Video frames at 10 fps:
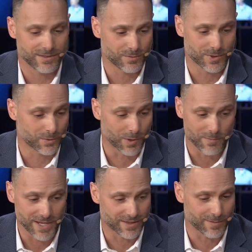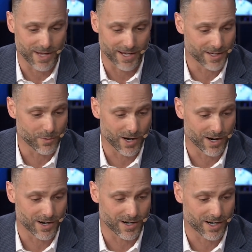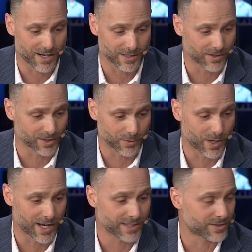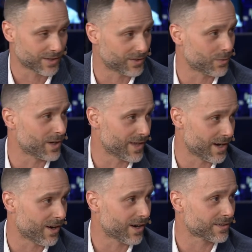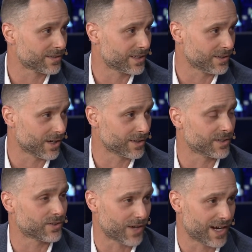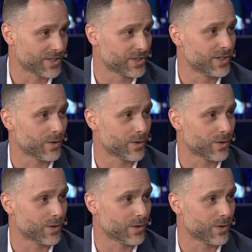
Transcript: we'll meet them anywhere uh, along the way in terms of where they are, along their strategy